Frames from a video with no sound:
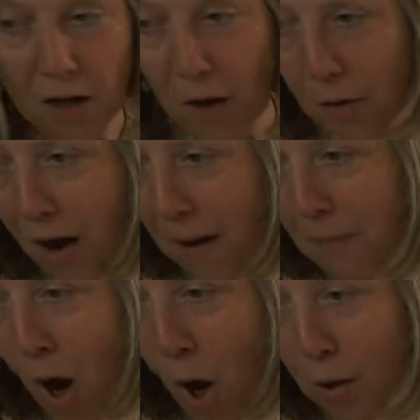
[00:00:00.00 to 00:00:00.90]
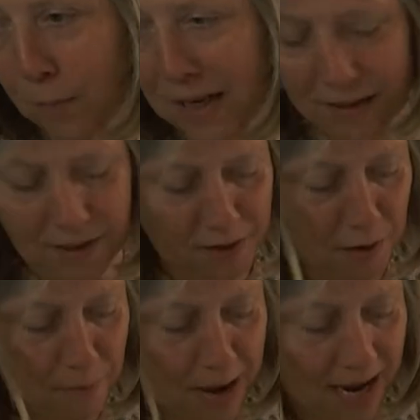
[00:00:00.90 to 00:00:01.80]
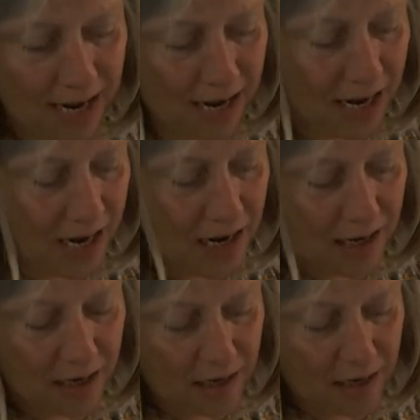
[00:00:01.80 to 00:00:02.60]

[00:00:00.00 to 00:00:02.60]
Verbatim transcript: so. I'm hoping so, Becky.